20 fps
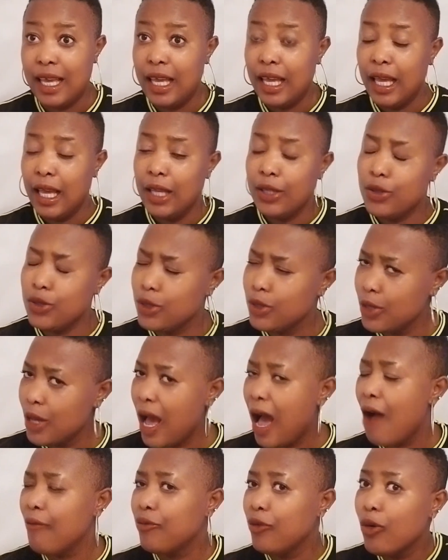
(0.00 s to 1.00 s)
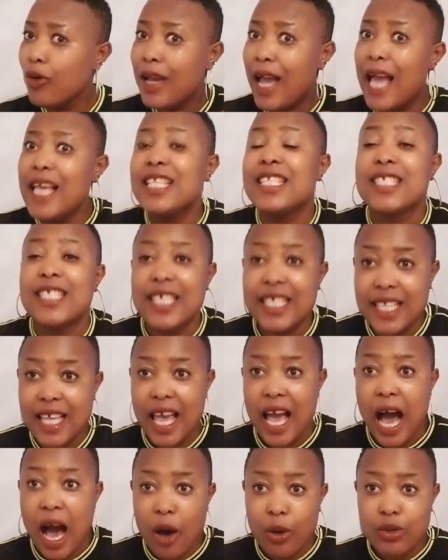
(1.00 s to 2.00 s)
Have you guys seen the
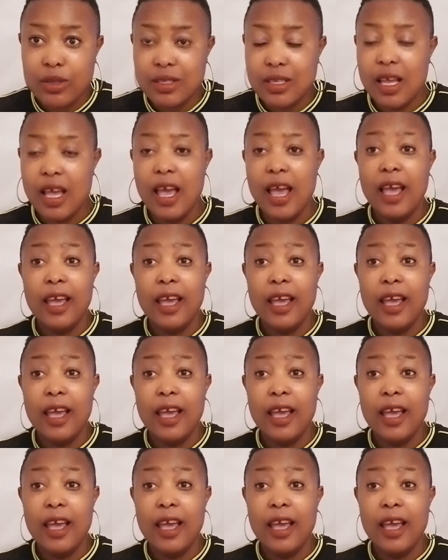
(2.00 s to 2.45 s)
house?